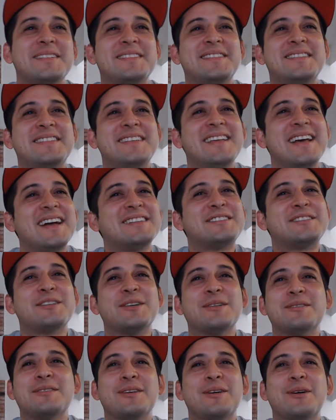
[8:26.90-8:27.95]
That's
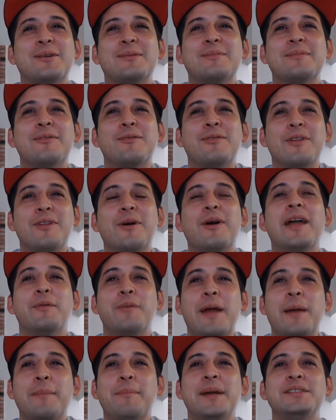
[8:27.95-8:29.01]
so dope. A
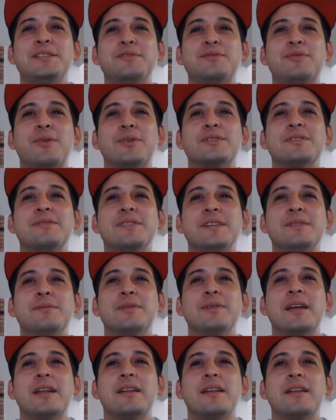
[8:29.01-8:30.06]
rampaging force of
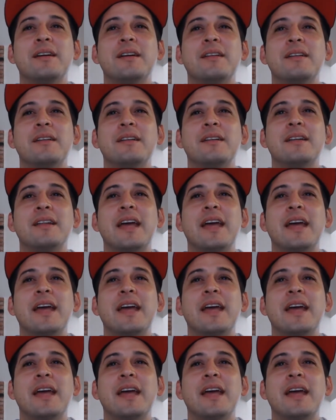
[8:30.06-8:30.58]
evil that none